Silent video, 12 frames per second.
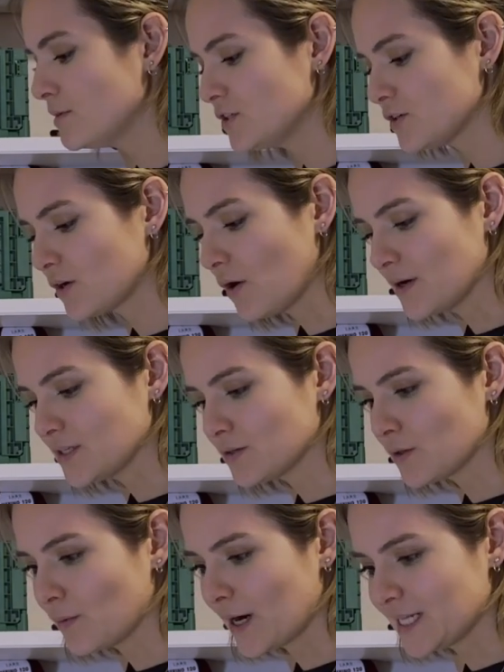should go into
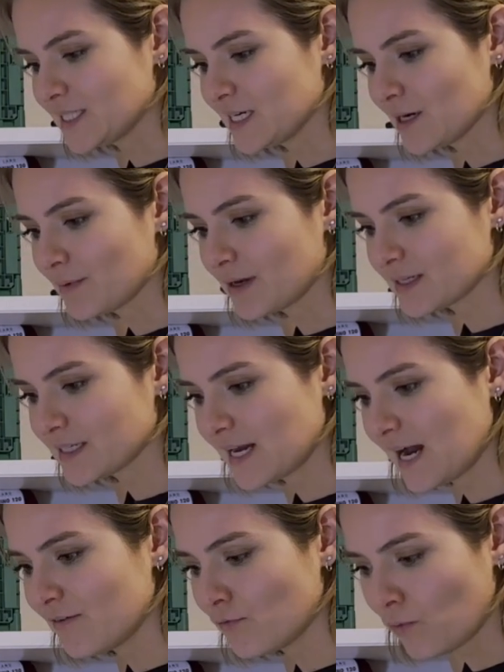the whites here because I
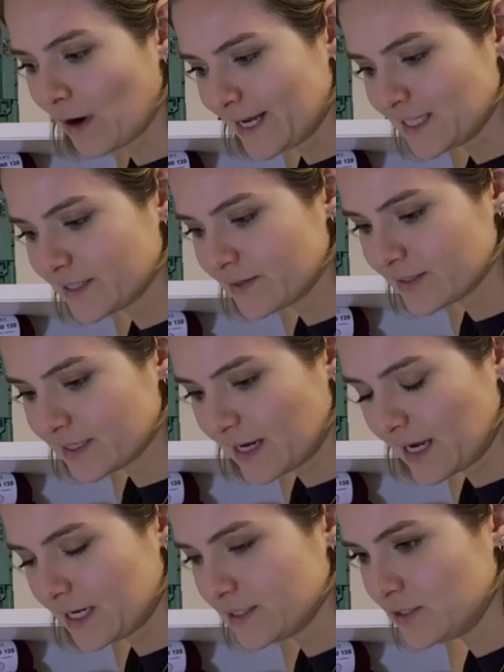have whites to
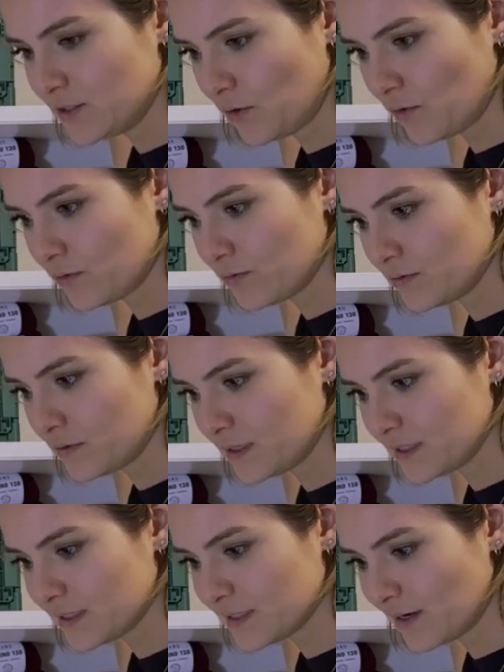stack. I don't
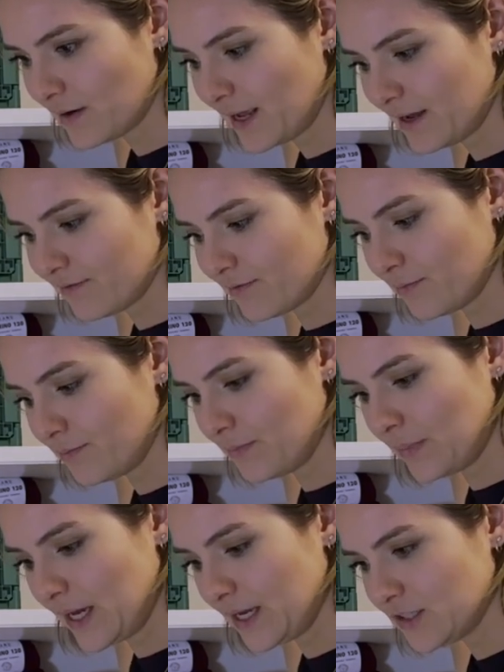necessarily have
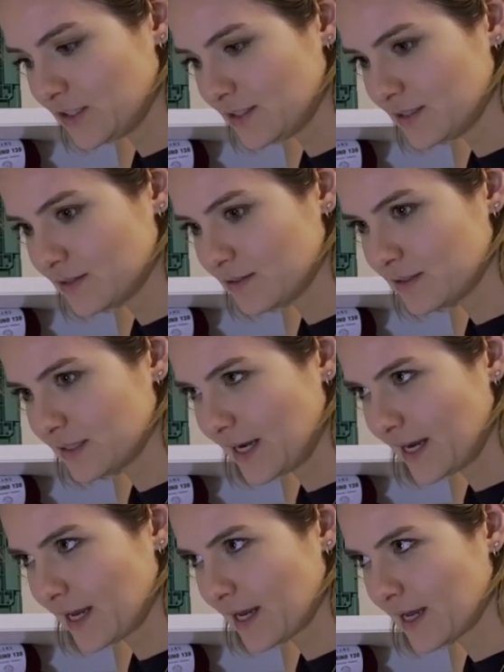beiges to
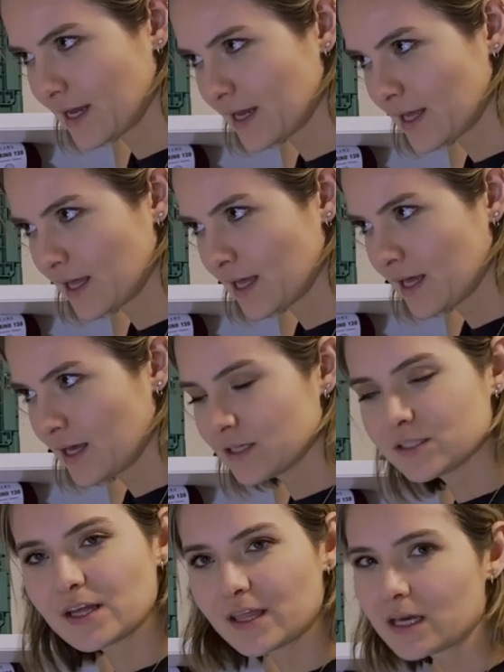stack.
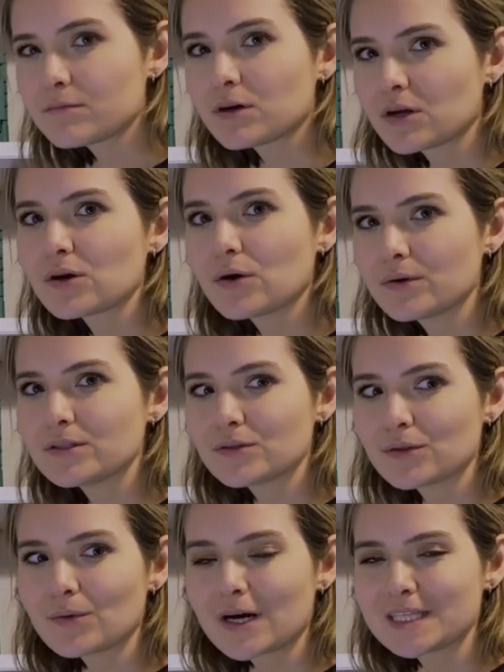So I think I'm gonna go into
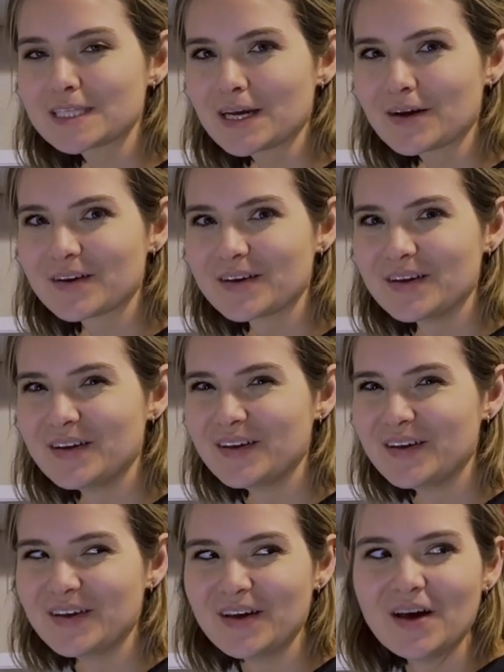the whites here.
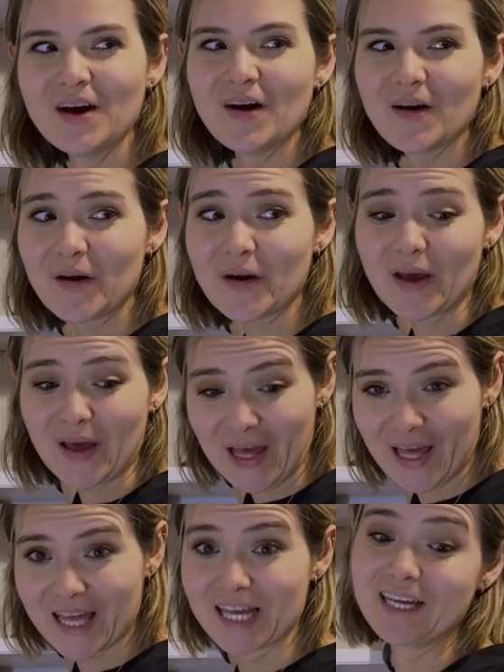Okay,
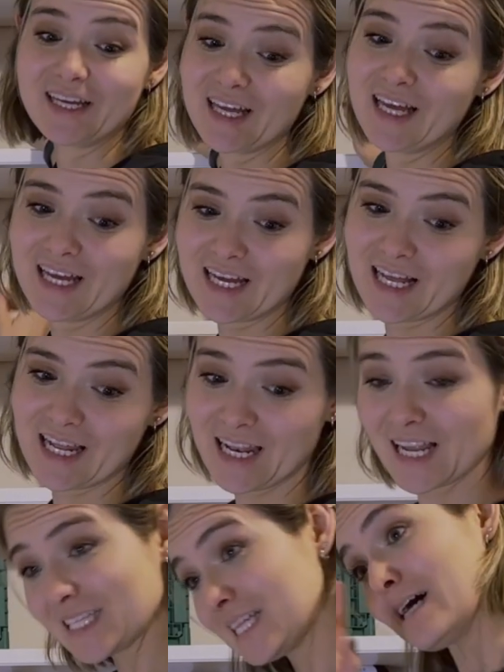
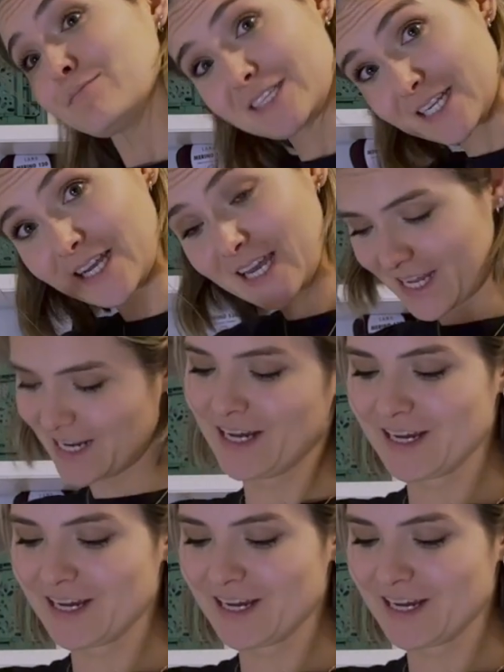let's lapse it again.